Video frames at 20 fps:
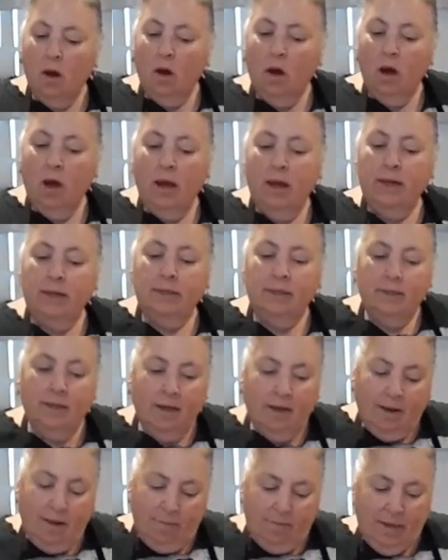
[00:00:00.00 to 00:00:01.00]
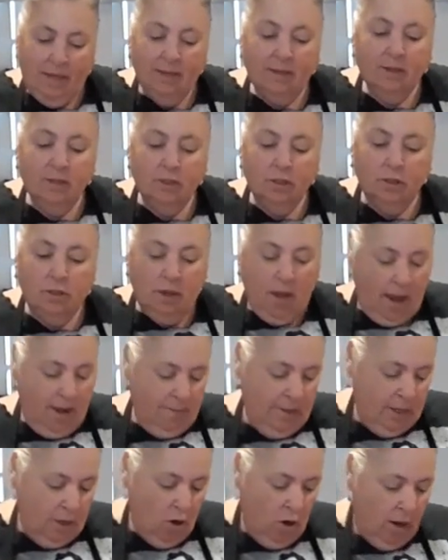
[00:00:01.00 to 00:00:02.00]
on um, English, I
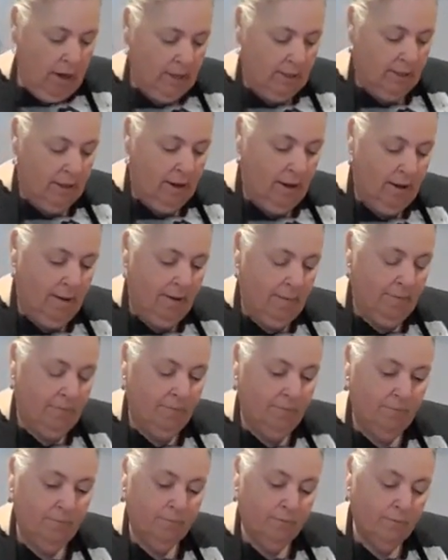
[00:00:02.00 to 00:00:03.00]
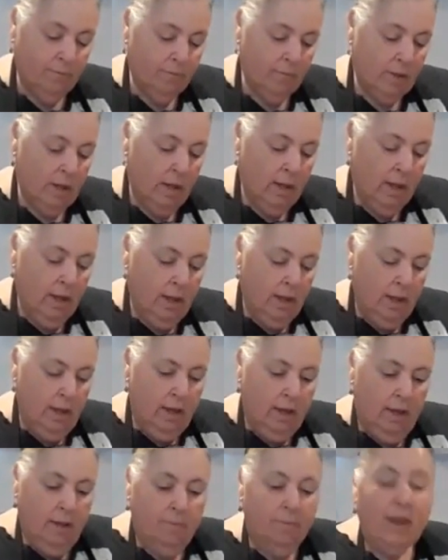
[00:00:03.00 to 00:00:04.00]
mean on um,
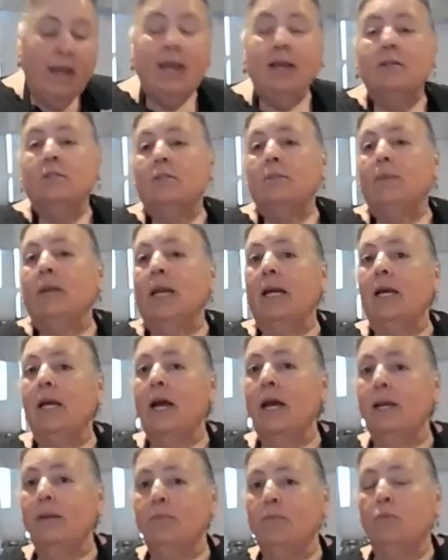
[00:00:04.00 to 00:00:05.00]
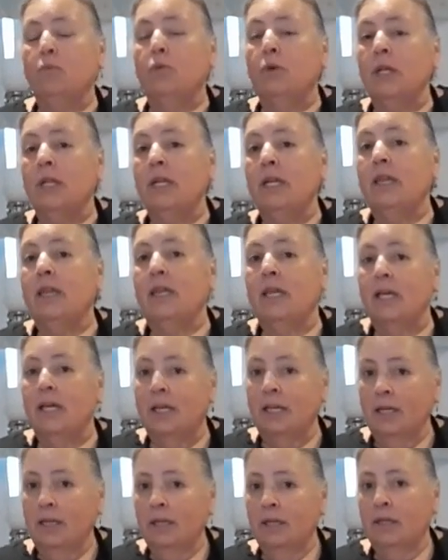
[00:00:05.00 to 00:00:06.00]
bagels, but I cut them really thin.
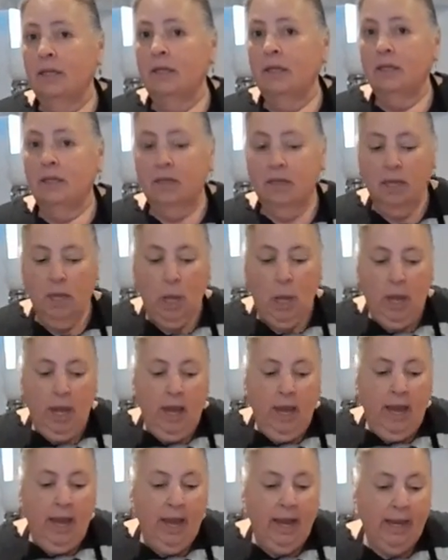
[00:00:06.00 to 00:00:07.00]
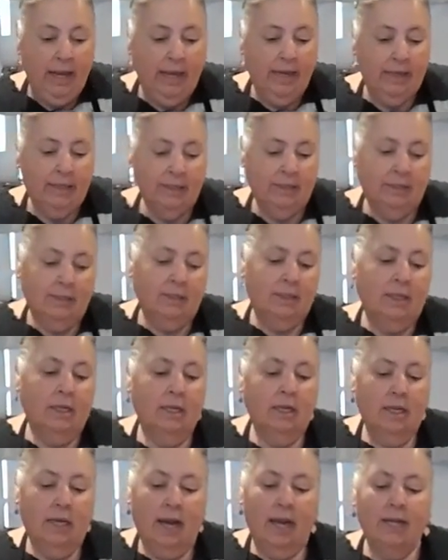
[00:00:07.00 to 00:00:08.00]
And
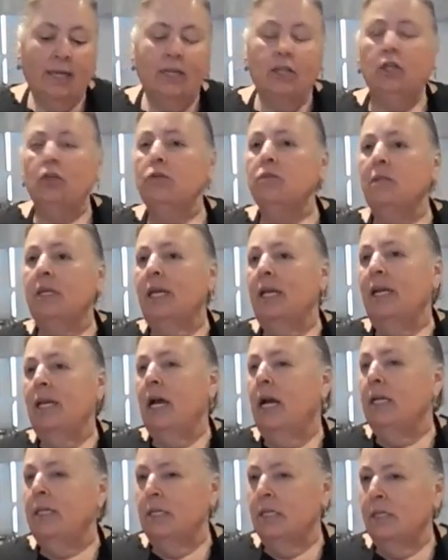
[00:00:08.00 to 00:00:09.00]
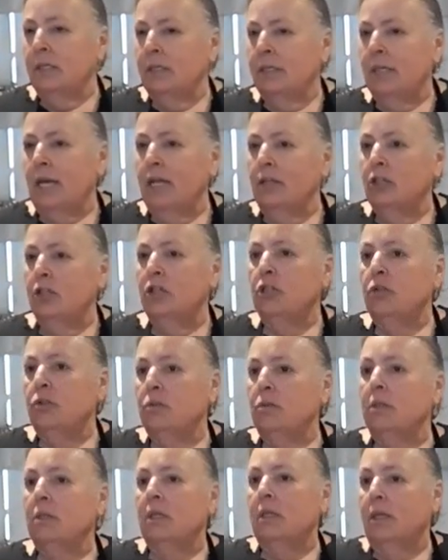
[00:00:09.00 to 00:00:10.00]
I didn't use any onions. I just
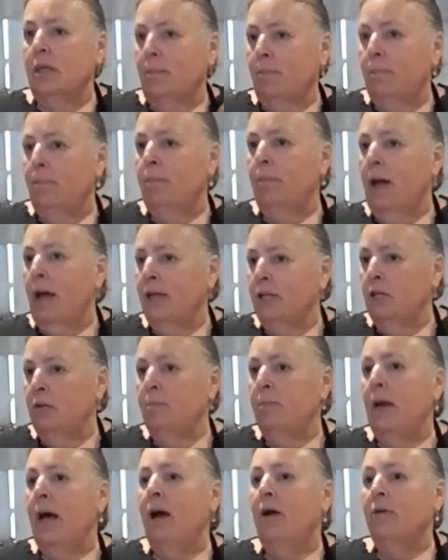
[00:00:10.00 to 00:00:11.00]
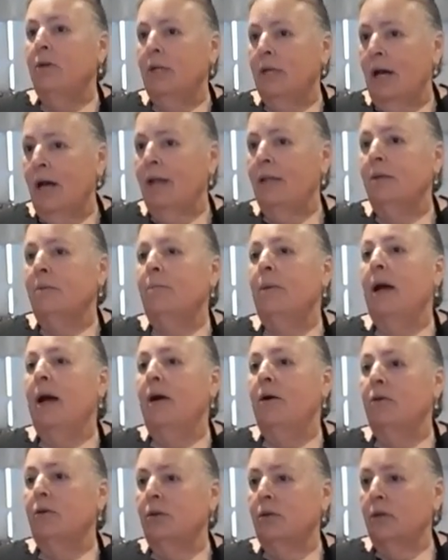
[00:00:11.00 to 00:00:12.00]
used the onion powder, garlic
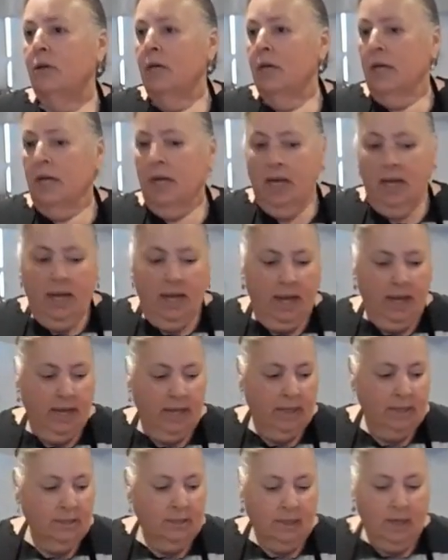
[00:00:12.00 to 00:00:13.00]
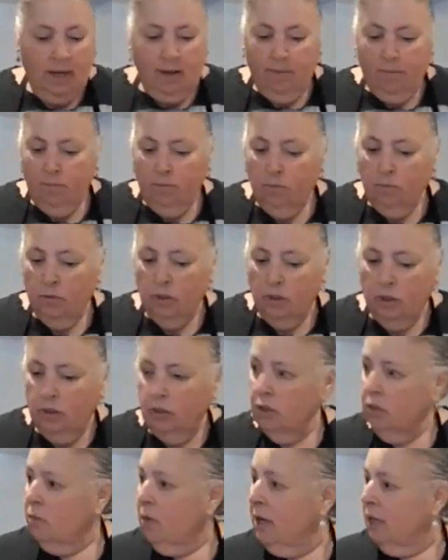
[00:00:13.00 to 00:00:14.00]
powder. And um, would
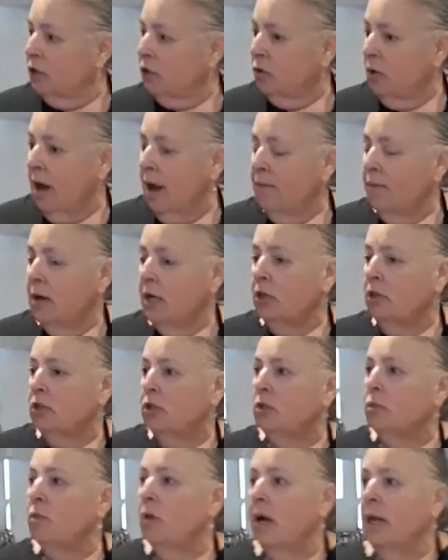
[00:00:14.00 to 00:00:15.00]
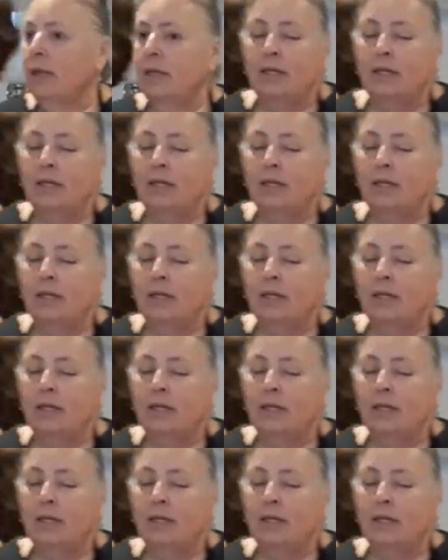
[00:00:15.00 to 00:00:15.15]
you want to try one or do you want